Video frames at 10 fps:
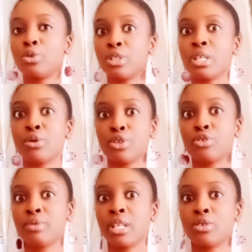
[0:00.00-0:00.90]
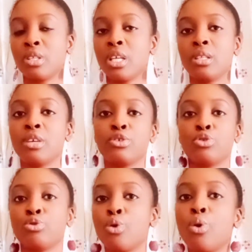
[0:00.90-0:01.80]
already know what you're going to write today. There
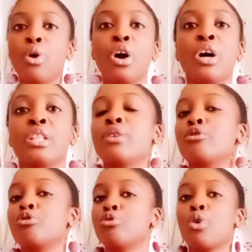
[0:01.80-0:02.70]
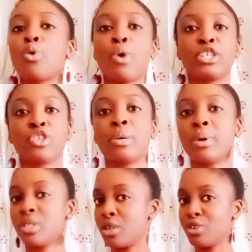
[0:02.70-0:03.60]
is no question
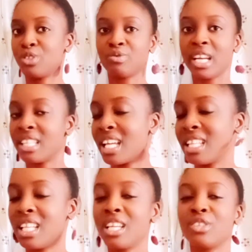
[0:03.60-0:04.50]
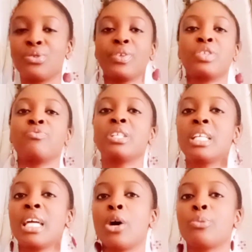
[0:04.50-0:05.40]
about what you're going to write that day. So it
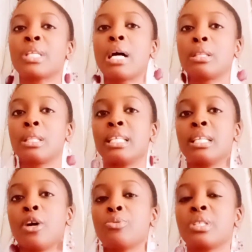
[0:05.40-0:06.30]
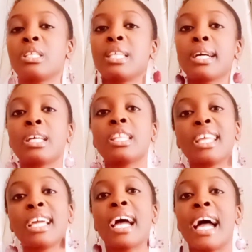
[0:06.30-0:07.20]
really helps. Outlining helps. The
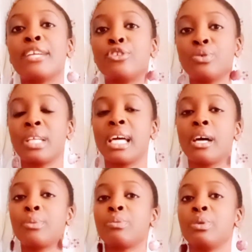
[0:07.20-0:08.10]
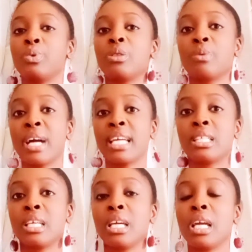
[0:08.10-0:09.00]
second thing I do that helps me with
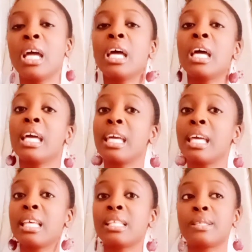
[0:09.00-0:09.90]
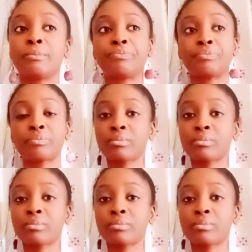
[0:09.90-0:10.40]
writing is